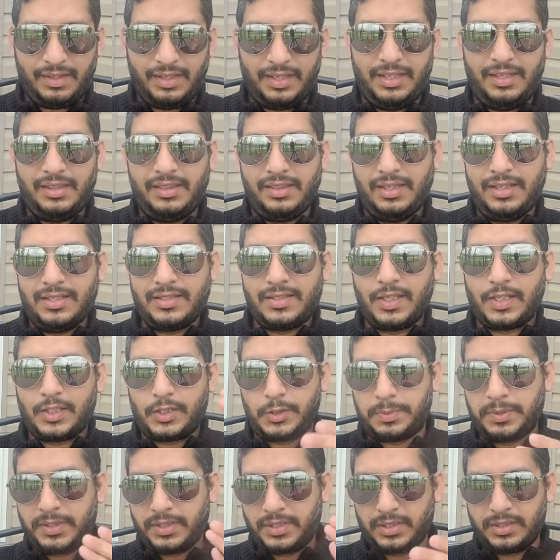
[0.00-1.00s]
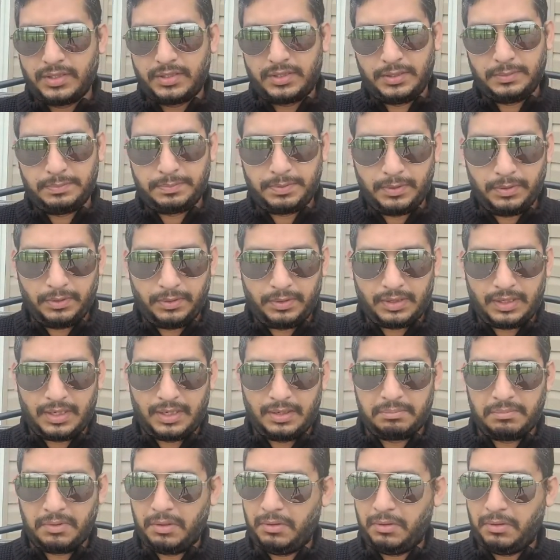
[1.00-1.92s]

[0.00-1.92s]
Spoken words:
in this express entry program,